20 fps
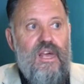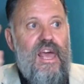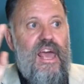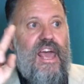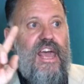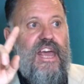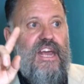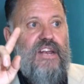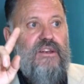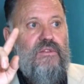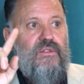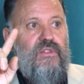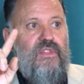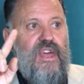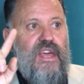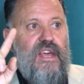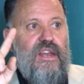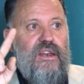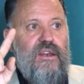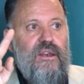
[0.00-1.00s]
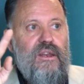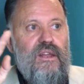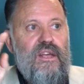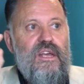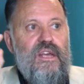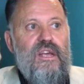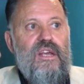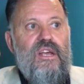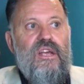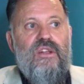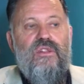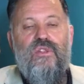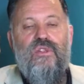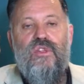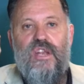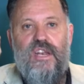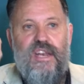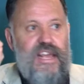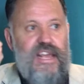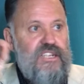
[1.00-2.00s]
And then the
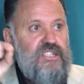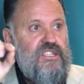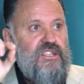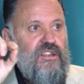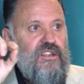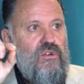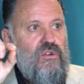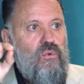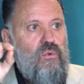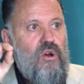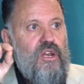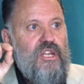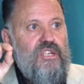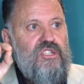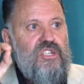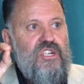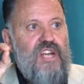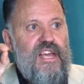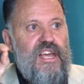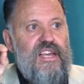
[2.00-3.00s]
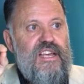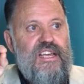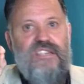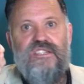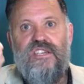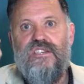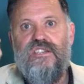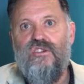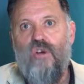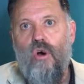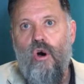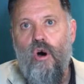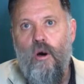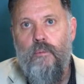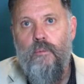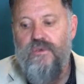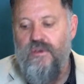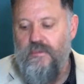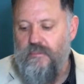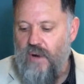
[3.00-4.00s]
next thing you want to check is it's
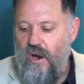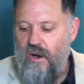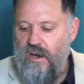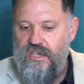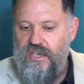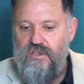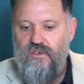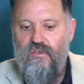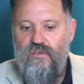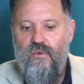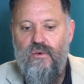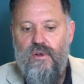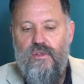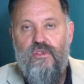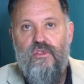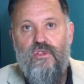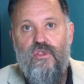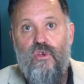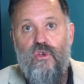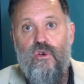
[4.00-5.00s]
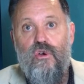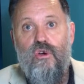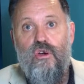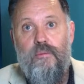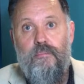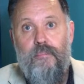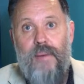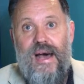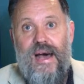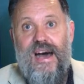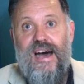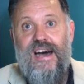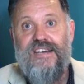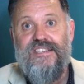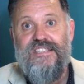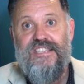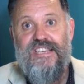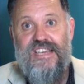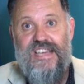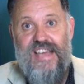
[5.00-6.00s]
optimized for a
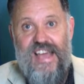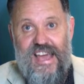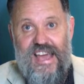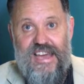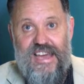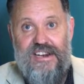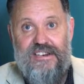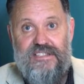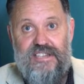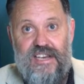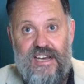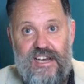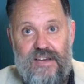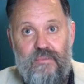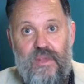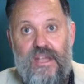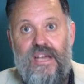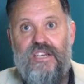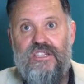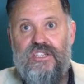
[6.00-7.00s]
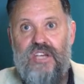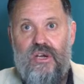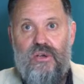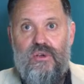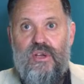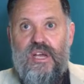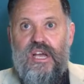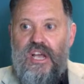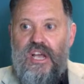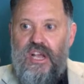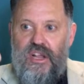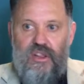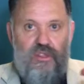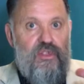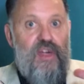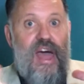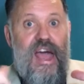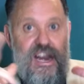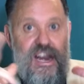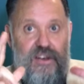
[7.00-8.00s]
third-party editor. So
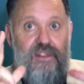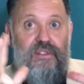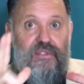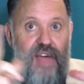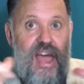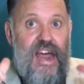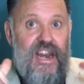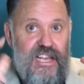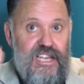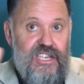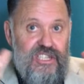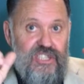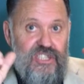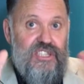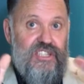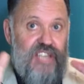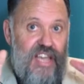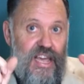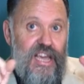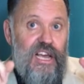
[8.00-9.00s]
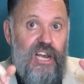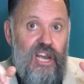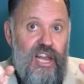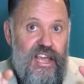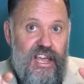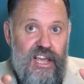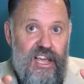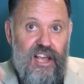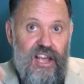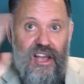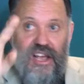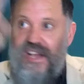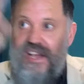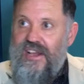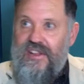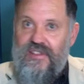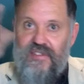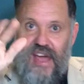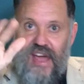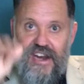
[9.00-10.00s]
that is telling
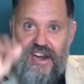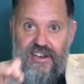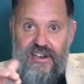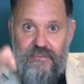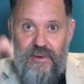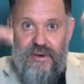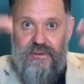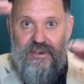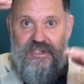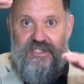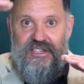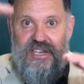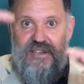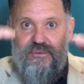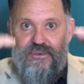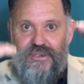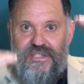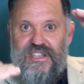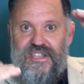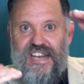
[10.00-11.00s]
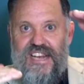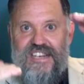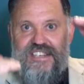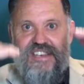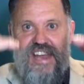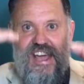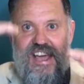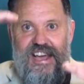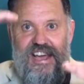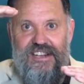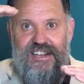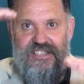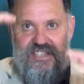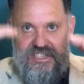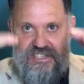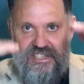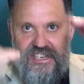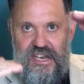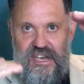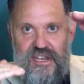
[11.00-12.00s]
that, you remember I said it was that dance? It's
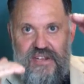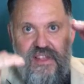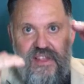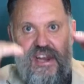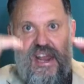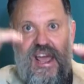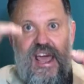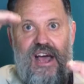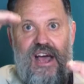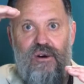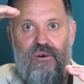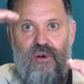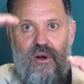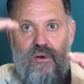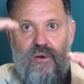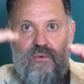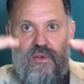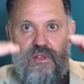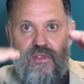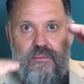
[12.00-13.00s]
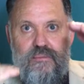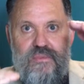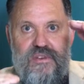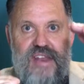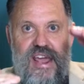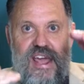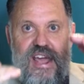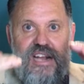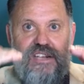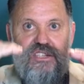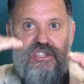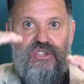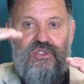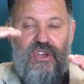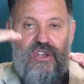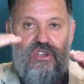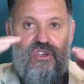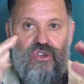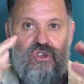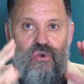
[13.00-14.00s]
telling that algorithm dance
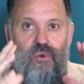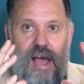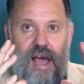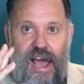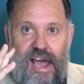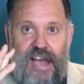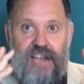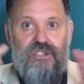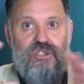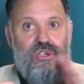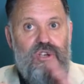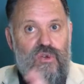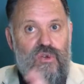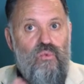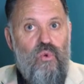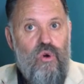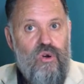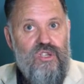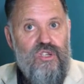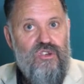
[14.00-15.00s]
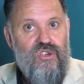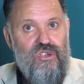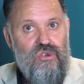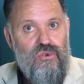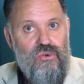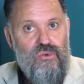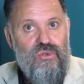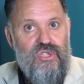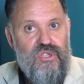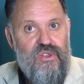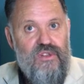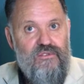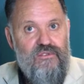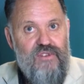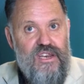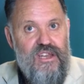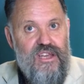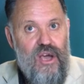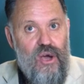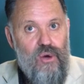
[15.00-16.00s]
that you actually want to use the
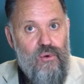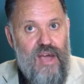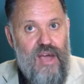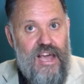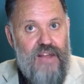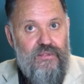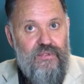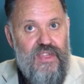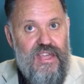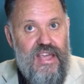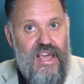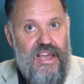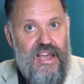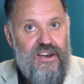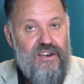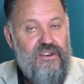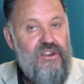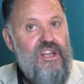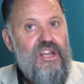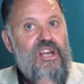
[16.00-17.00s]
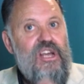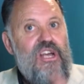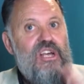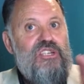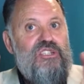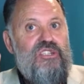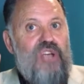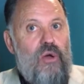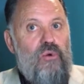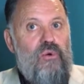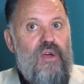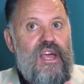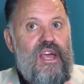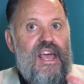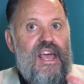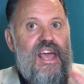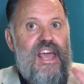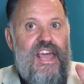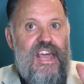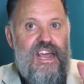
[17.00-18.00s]
video at the end. So
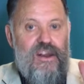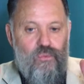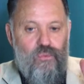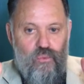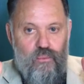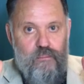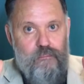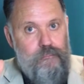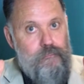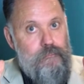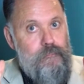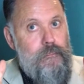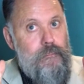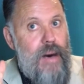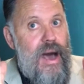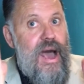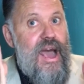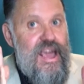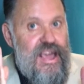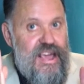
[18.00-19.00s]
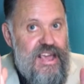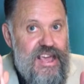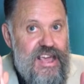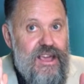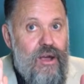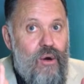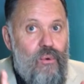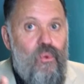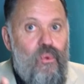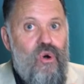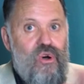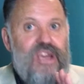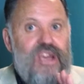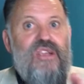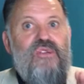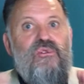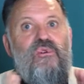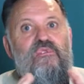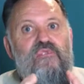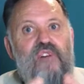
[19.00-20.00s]
it may work in
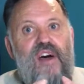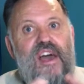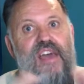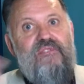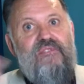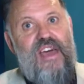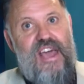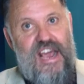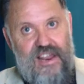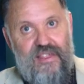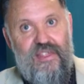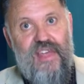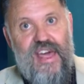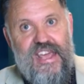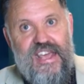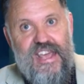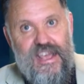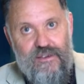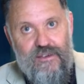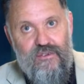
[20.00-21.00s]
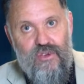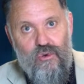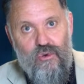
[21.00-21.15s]
your favor and they give you